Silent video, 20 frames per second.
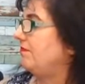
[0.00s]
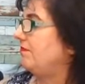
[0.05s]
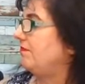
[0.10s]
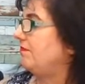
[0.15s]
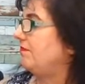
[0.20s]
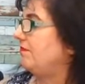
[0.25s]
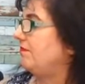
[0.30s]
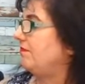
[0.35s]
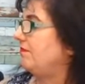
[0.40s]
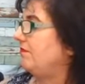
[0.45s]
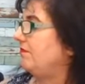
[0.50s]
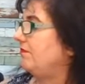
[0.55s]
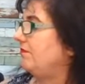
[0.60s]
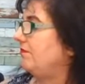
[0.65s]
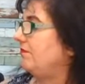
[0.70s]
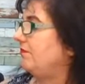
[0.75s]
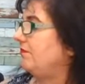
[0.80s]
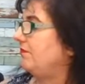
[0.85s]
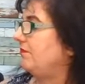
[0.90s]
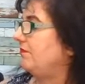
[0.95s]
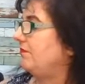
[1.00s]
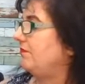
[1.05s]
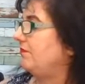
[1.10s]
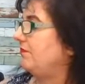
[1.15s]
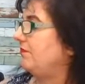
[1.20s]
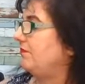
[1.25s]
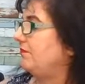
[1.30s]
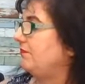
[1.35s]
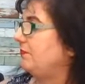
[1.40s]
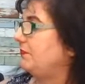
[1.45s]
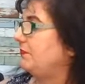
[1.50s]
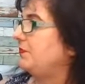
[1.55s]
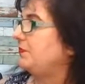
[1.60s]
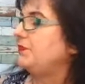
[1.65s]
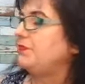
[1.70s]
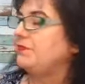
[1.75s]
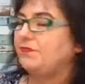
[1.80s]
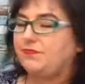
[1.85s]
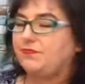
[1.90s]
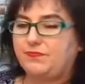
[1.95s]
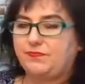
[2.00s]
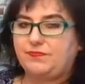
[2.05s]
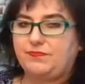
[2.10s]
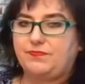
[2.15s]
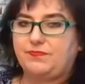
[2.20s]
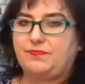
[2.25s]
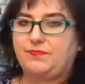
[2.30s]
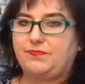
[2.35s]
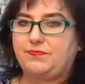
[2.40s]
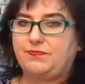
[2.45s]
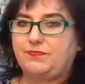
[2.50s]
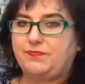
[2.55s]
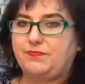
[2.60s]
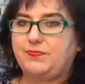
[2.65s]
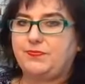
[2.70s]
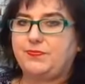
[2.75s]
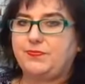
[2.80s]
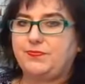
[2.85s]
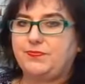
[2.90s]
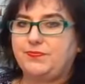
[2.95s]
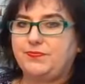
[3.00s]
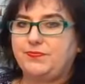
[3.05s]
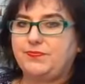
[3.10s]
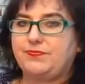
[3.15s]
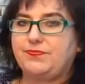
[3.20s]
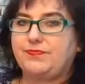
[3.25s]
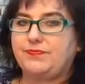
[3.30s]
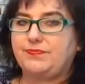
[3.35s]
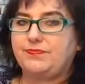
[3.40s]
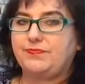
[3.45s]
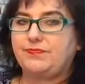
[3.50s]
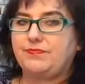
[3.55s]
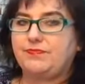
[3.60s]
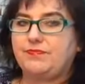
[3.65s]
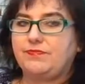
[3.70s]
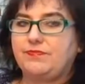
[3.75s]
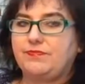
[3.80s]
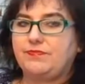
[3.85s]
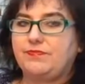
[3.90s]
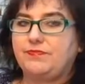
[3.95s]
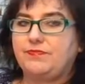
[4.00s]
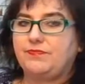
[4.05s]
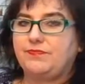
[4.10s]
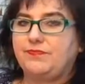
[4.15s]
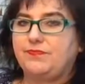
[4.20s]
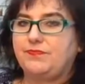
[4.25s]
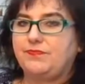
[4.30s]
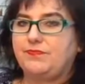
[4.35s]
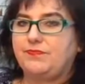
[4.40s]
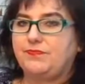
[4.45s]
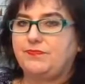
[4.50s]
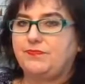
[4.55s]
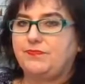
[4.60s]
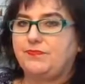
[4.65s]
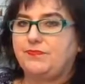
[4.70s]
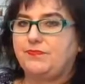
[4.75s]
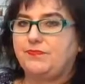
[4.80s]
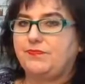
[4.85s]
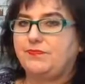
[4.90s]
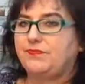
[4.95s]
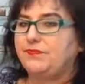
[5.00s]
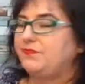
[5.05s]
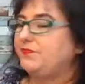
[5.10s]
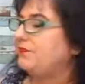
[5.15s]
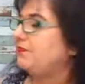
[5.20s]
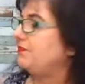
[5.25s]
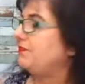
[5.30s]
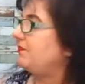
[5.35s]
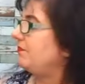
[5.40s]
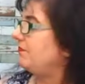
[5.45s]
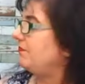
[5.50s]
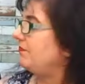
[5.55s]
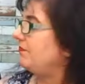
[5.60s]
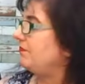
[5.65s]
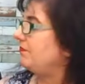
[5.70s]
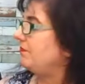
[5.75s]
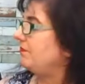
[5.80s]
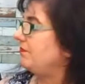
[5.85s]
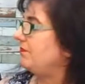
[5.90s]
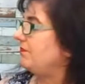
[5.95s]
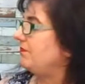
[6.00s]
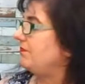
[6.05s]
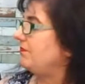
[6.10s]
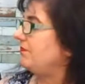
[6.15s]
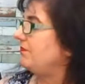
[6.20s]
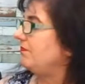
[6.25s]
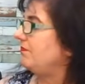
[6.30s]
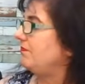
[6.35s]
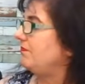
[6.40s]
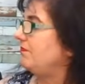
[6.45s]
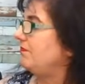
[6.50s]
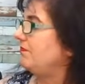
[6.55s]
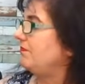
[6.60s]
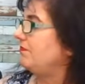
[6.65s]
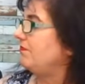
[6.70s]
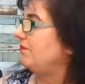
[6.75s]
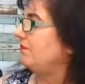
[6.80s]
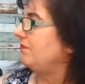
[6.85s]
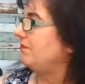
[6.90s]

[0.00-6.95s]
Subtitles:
No words are spoken by the person on screen.